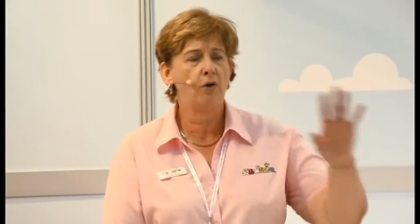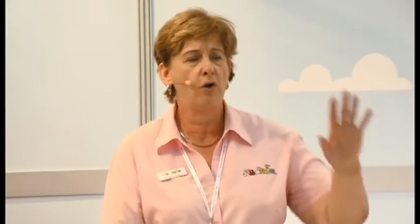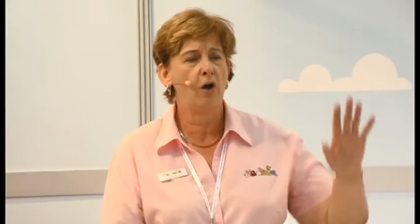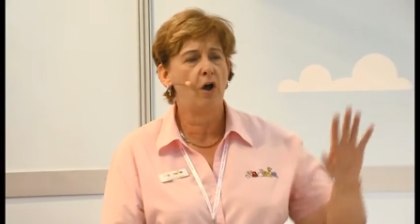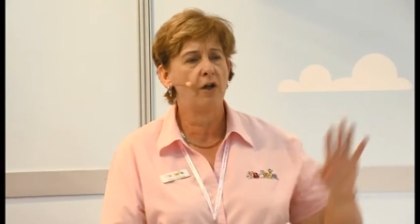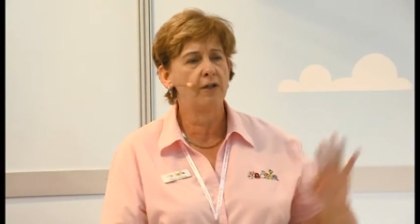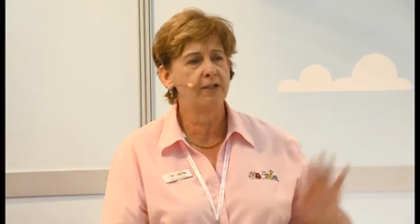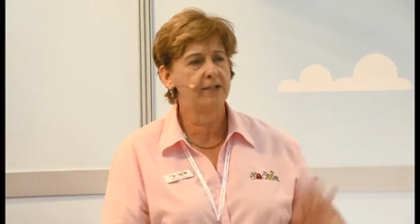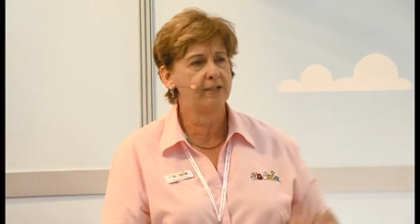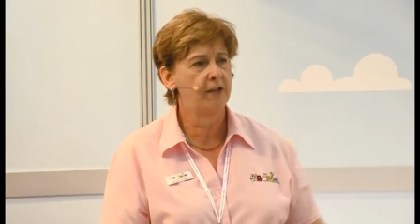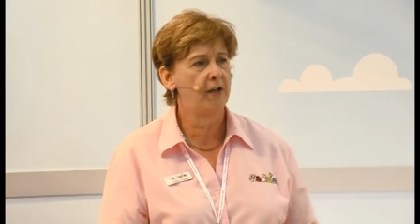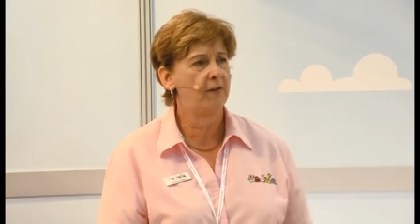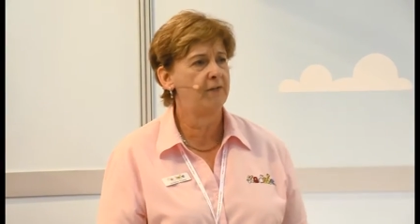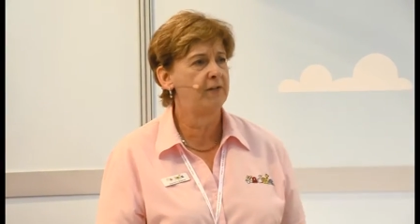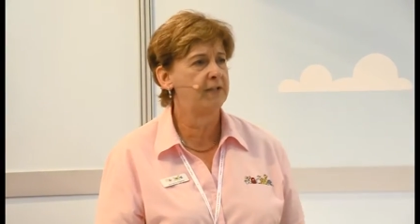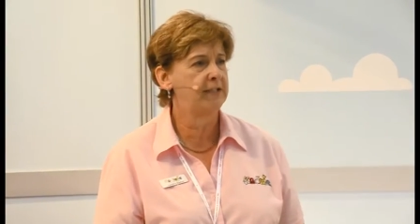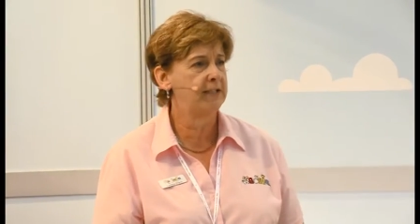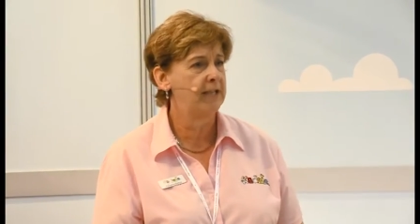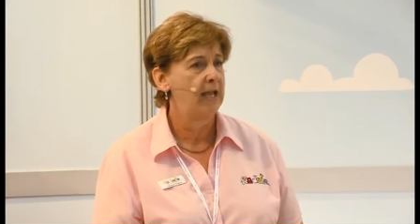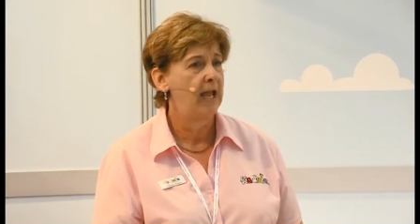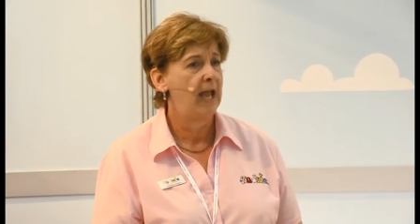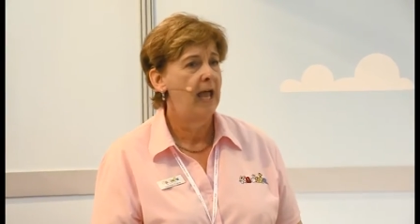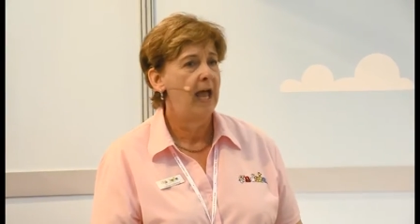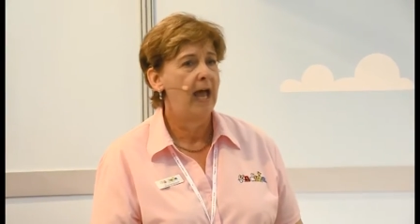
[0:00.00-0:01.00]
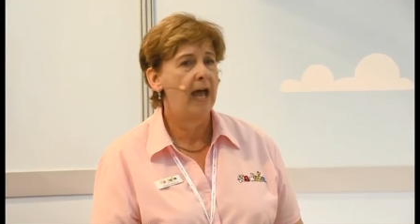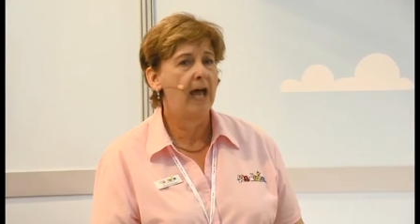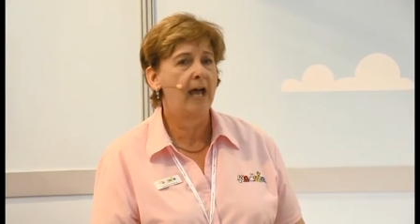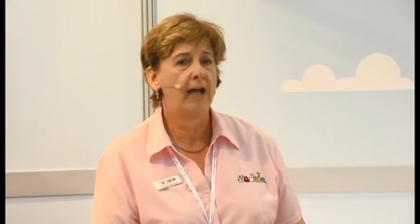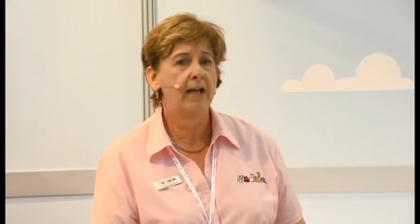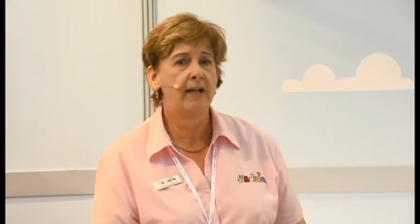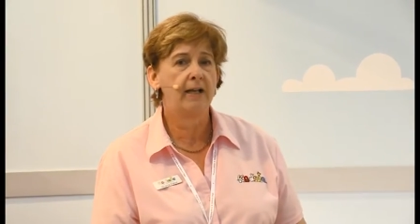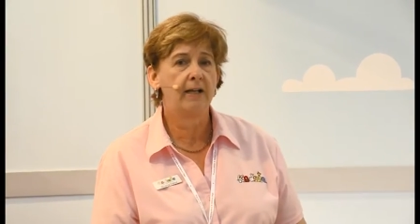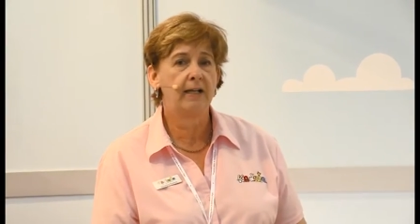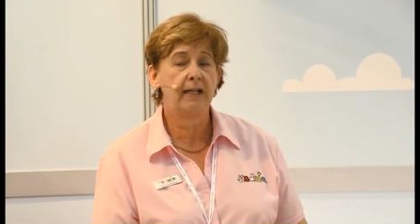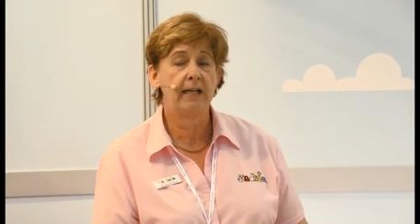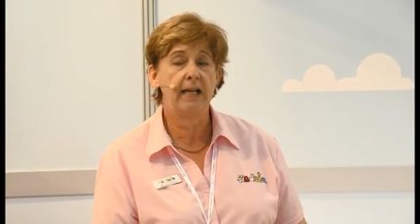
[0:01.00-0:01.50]
cot surface uh,
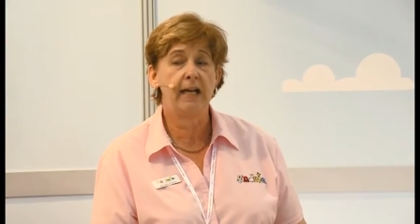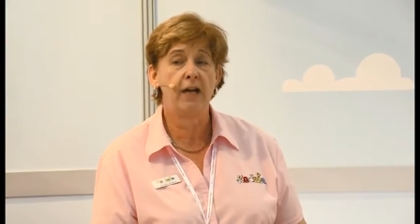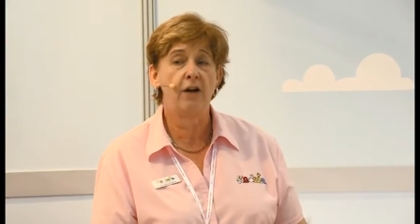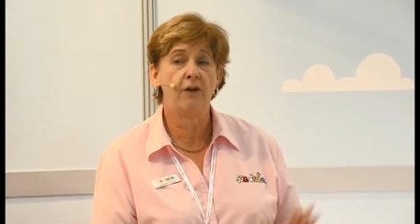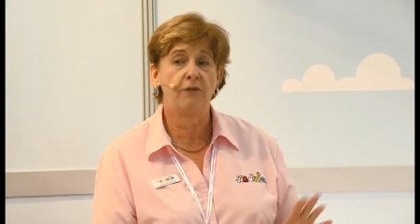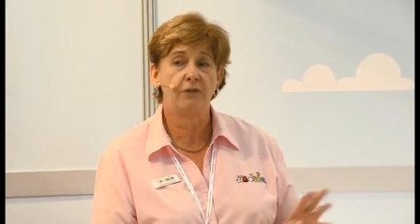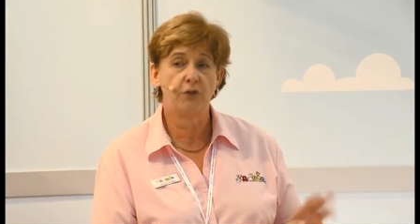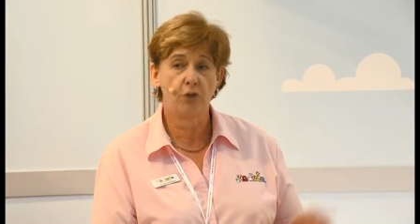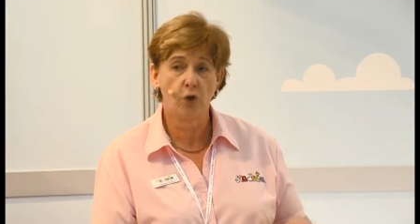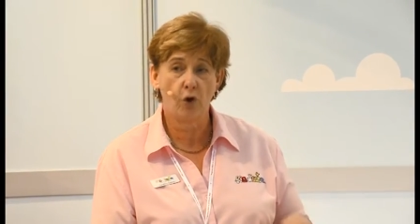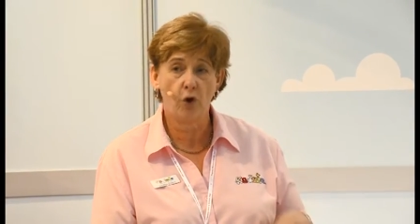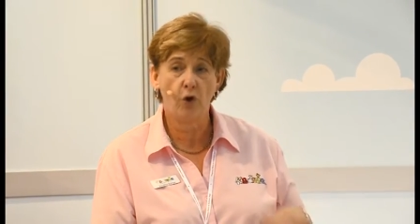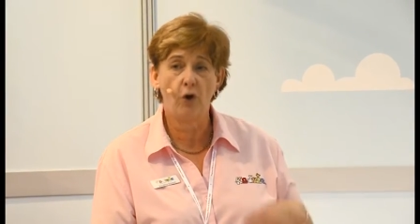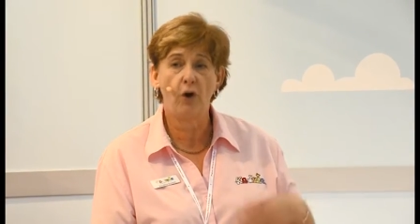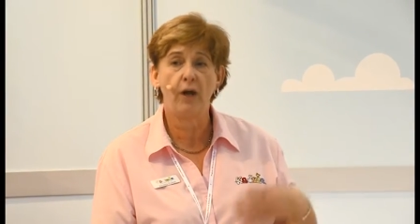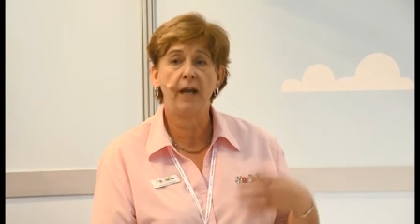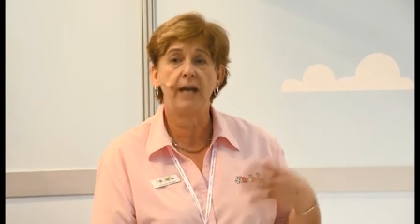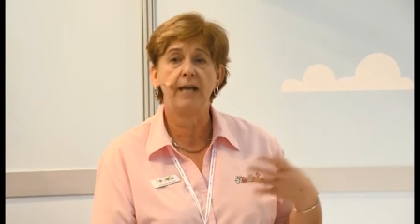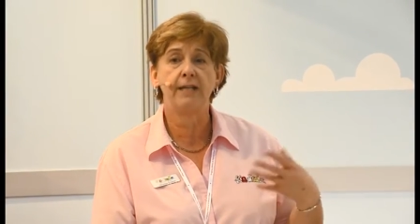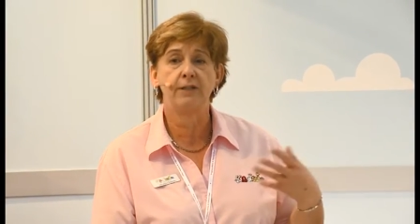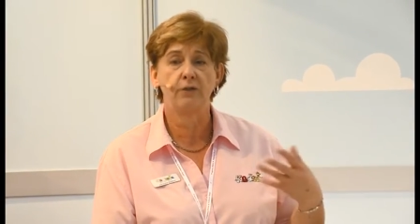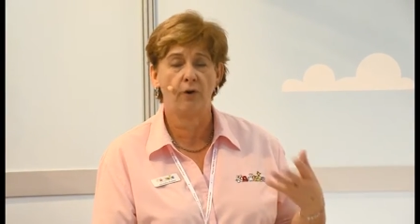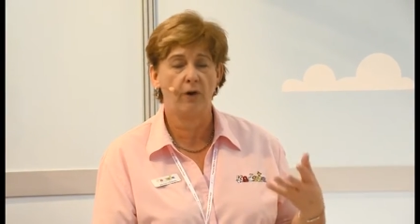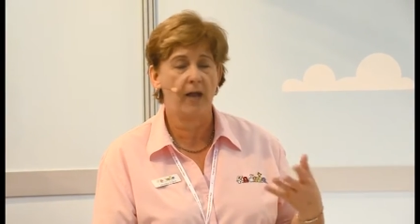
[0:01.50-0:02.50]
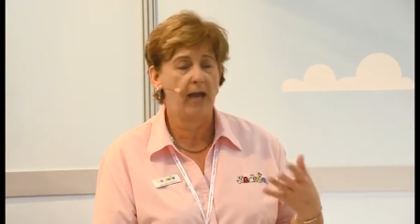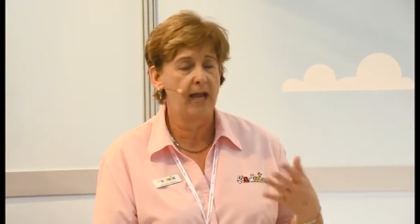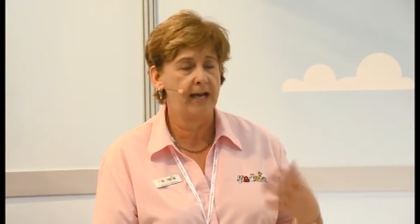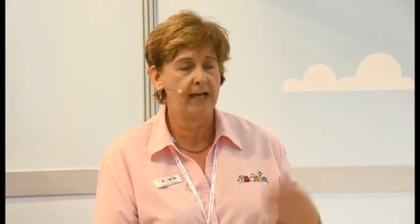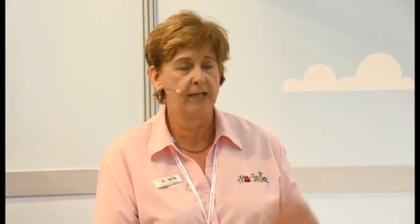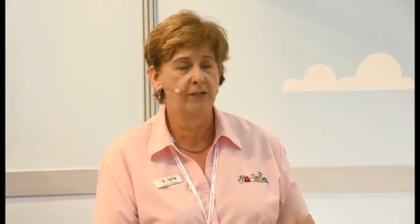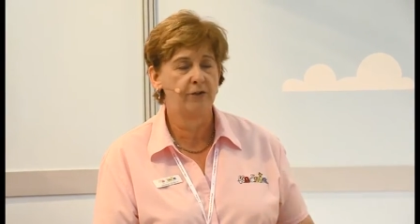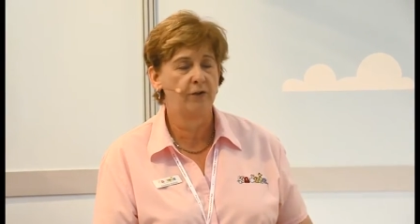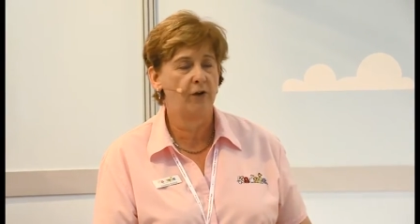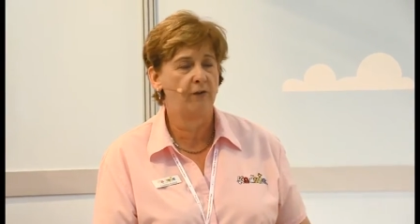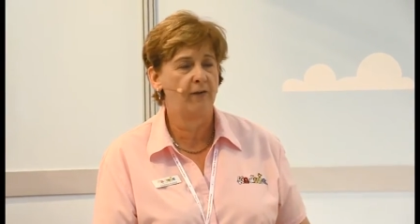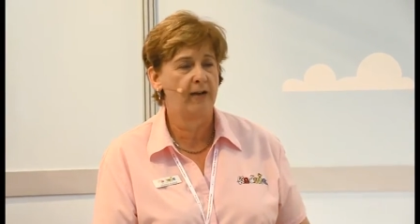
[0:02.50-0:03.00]
clear of toys or
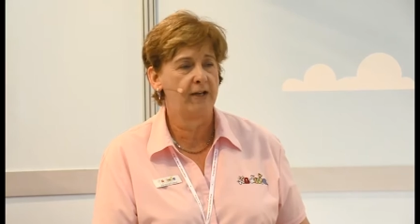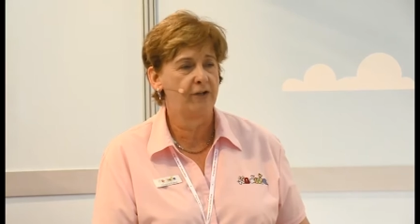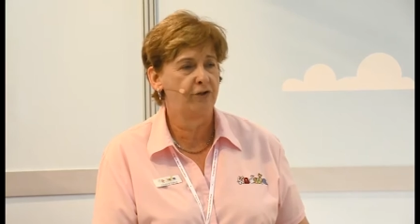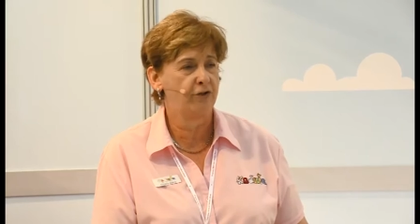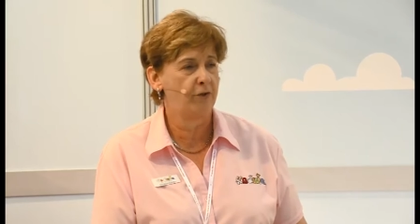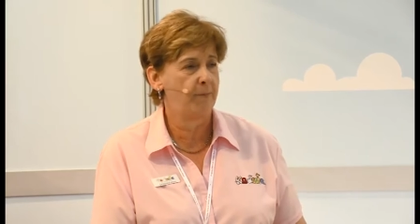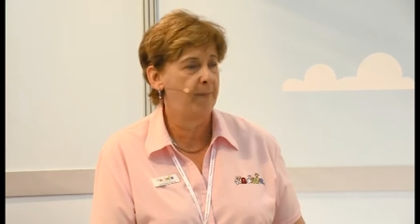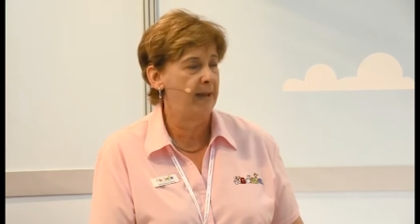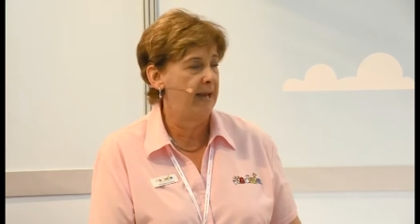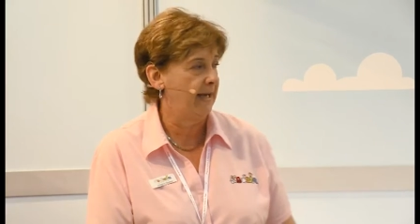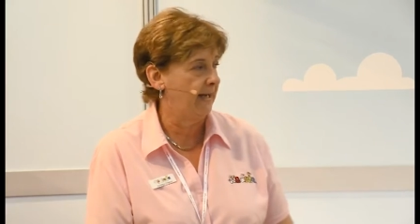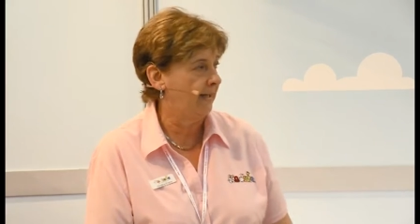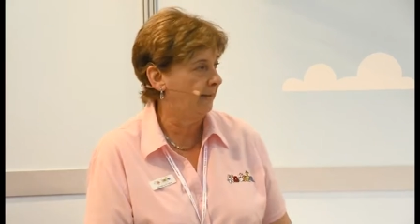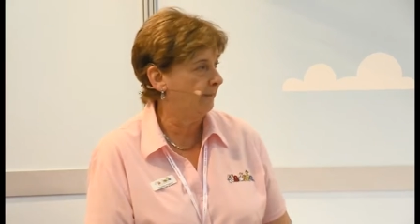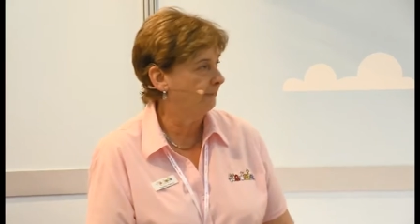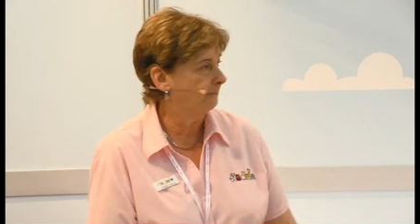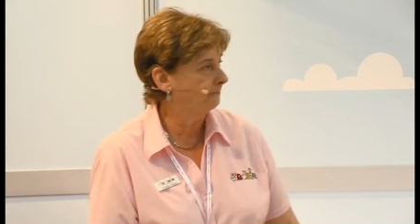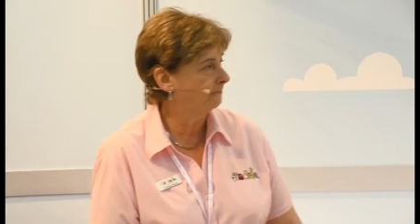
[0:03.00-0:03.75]
any sort of extra bedding.